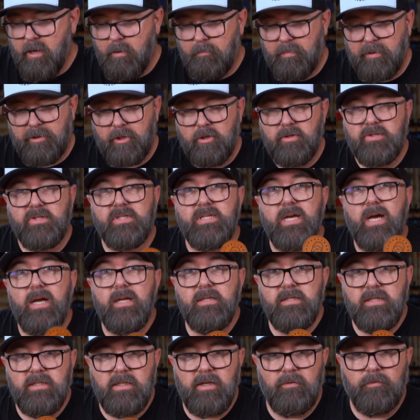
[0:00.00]
but there's
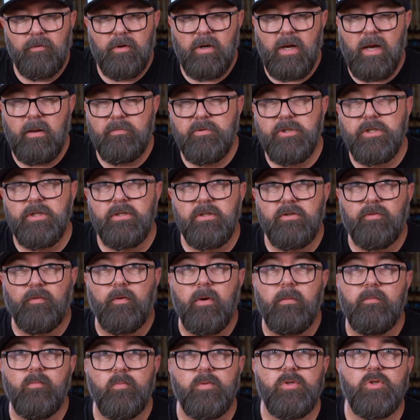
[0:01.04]
tons of different options
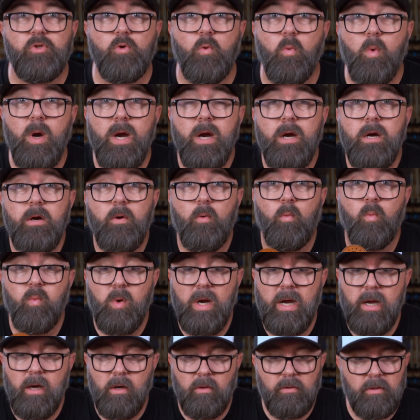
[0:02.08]
from square,
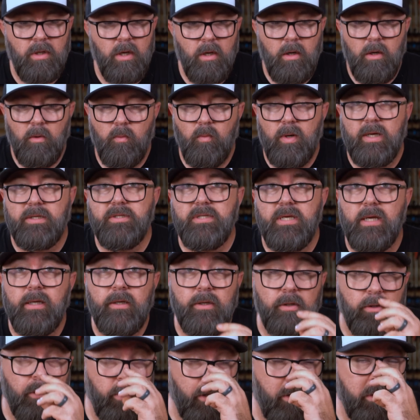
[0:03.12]
round,
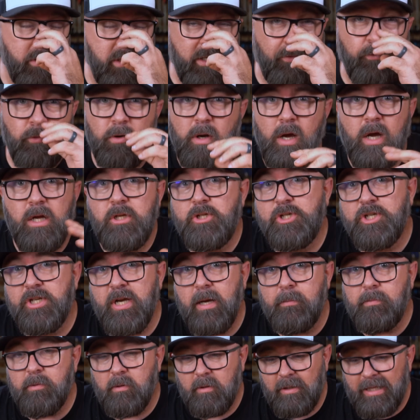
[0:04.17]
rectangular, different odd
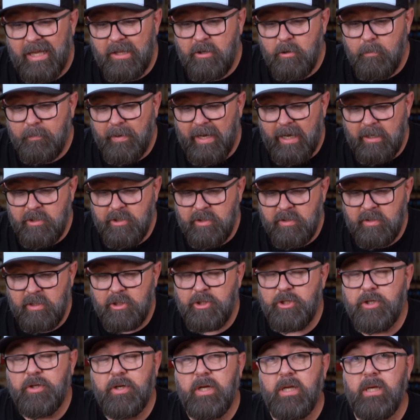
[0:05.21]
shaped leather patches
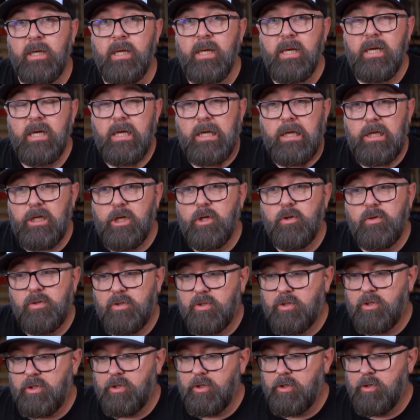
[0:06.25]
that you can use
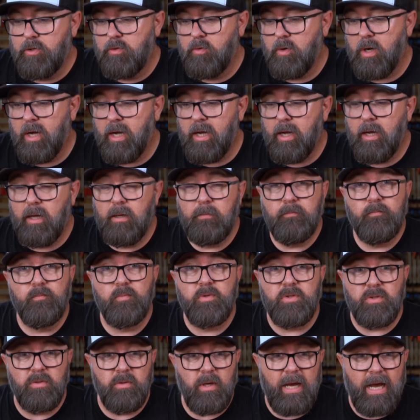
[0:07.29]
to
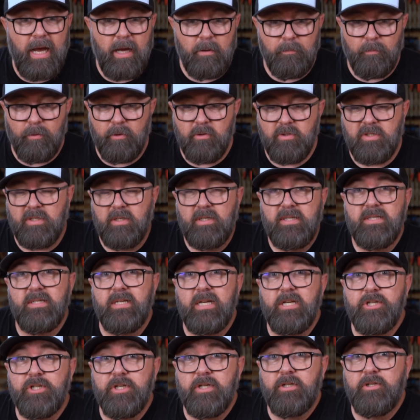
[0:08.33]
add
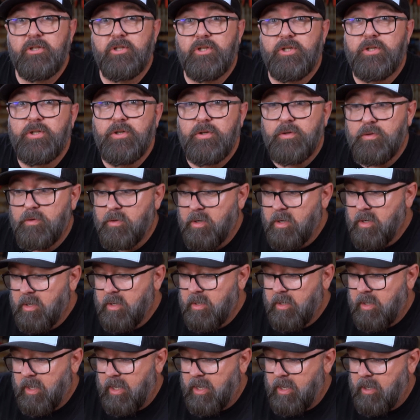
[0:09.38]
personalization to
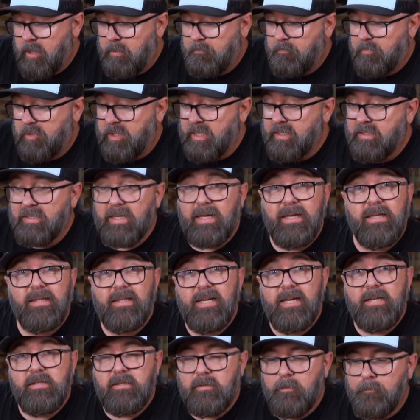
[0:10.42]
things like
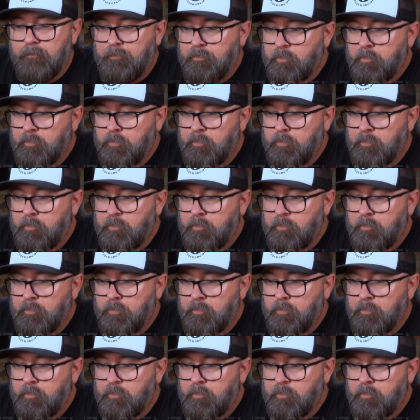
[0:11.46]
this.